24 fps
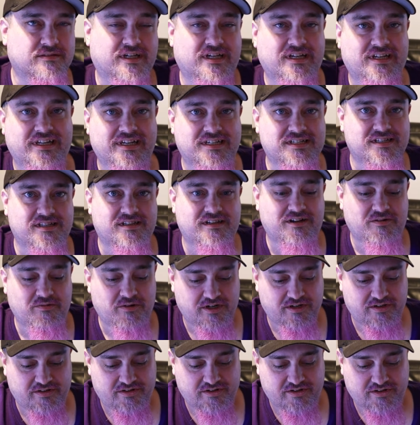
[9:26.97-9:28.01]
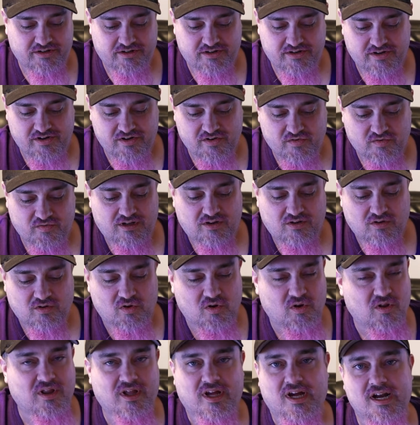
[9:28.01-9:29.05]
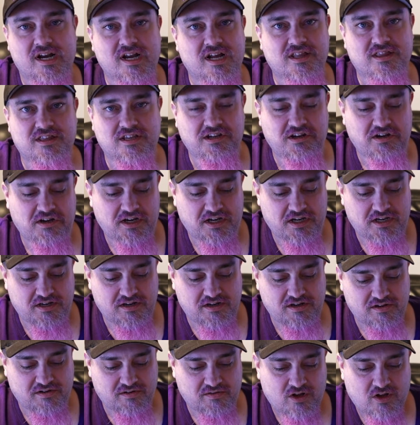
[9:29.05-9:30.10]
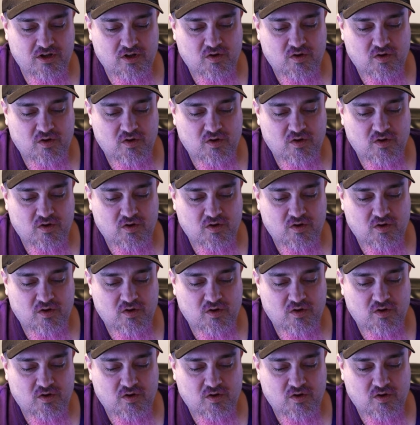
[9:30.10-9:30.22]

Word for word: connect to the network and they're good to go. Whole lot, nothing you need to do.